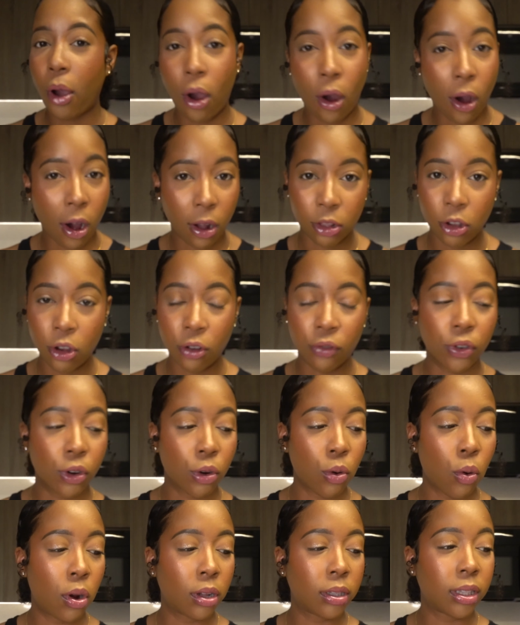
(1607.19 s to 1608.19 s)
all over
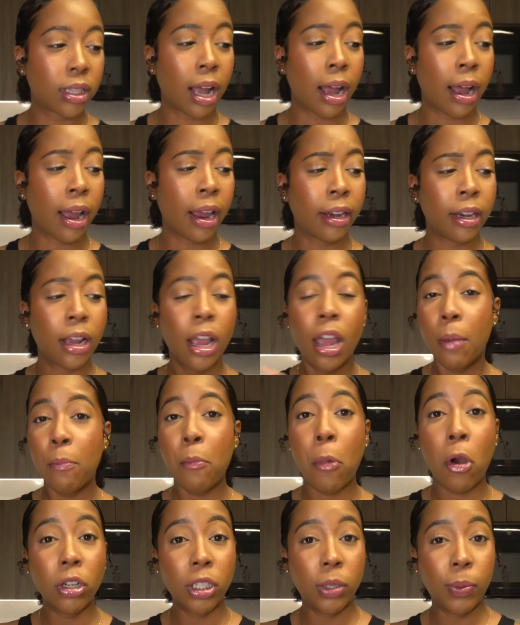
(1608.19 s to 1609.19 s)
online.
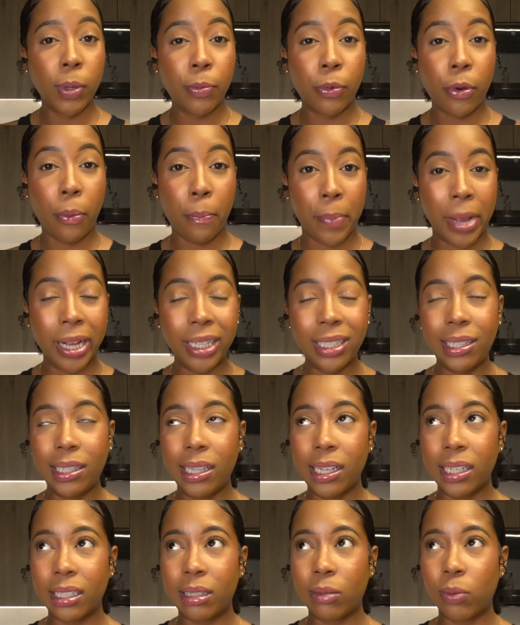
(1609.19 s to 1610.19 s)
Most people mix
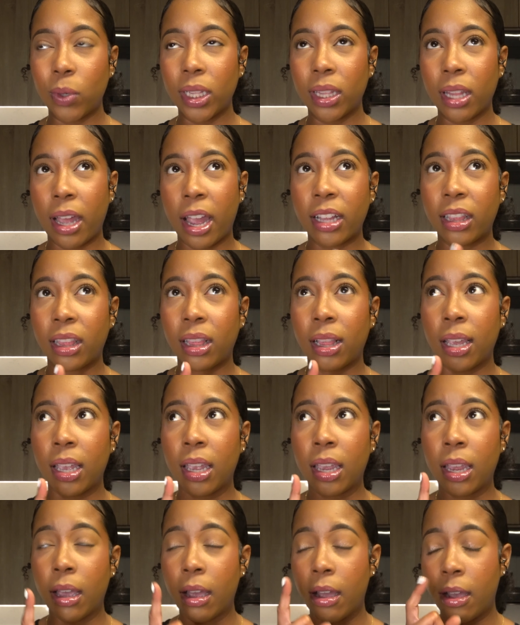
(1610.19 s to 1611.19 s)
this with like
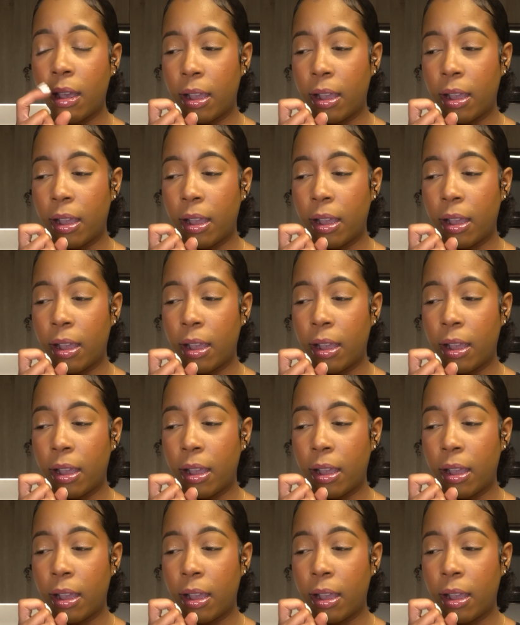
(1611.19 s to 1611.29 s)
the